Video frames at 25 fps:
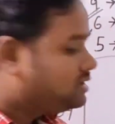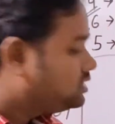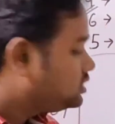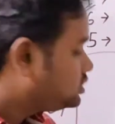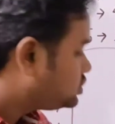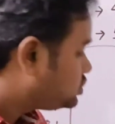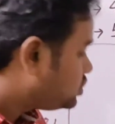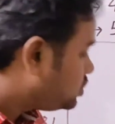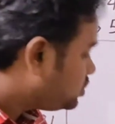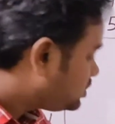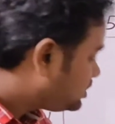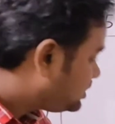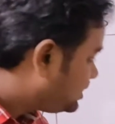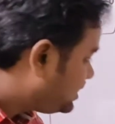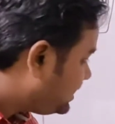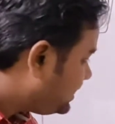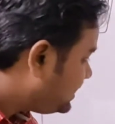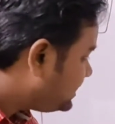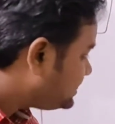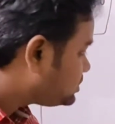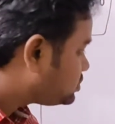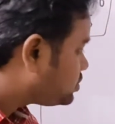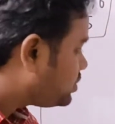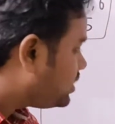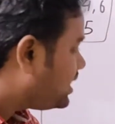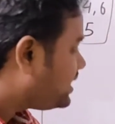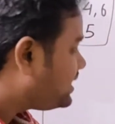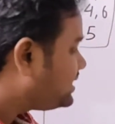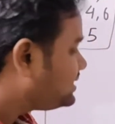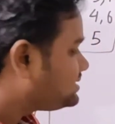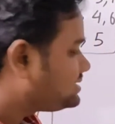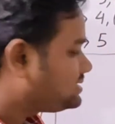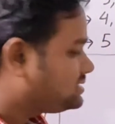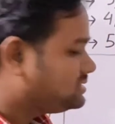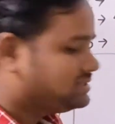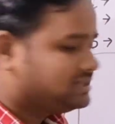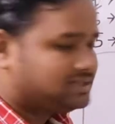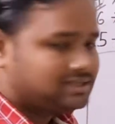So 3 square
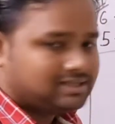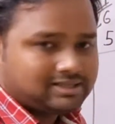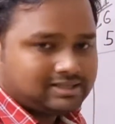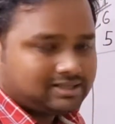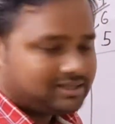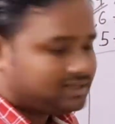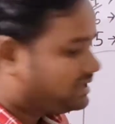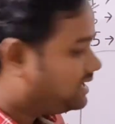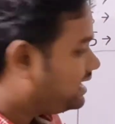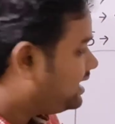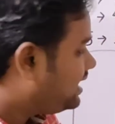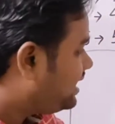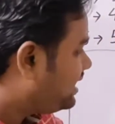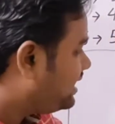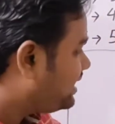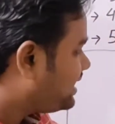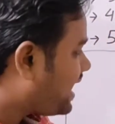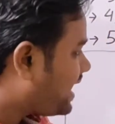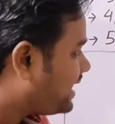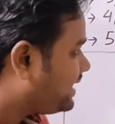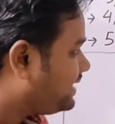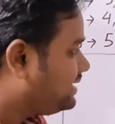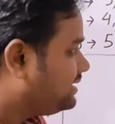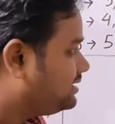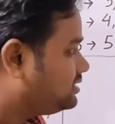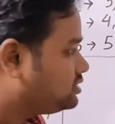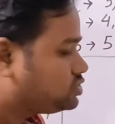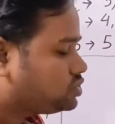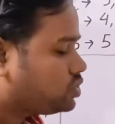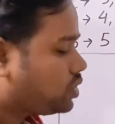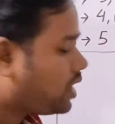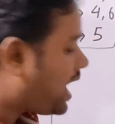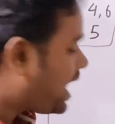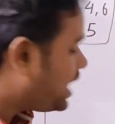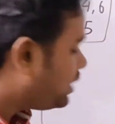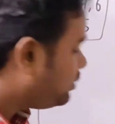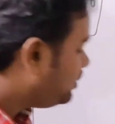is 9. So I